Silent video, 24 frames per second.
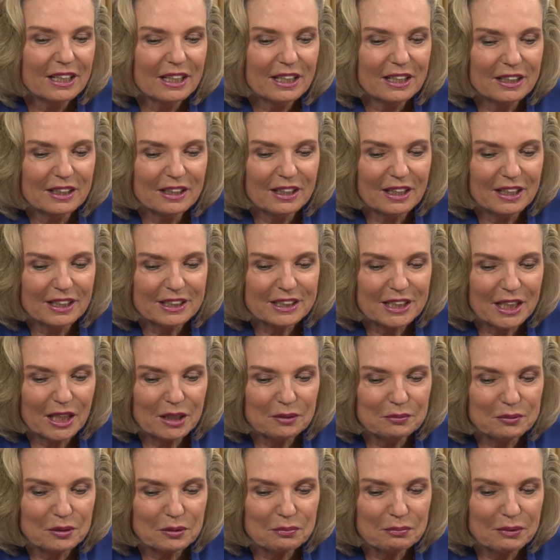I
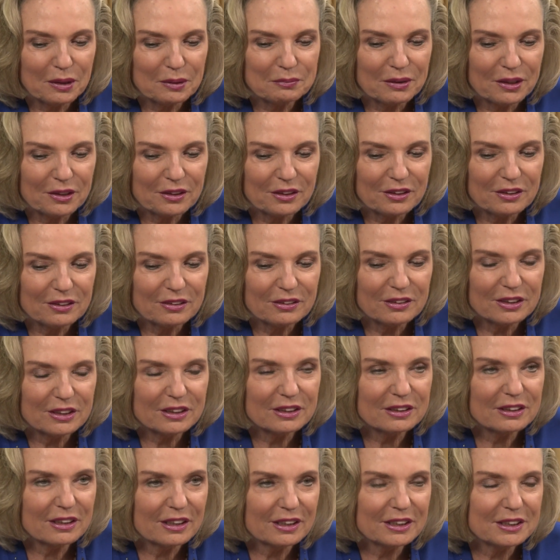came with my mother
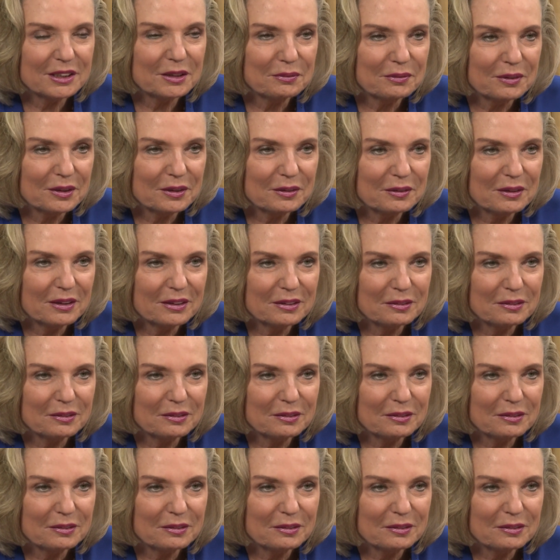in 91.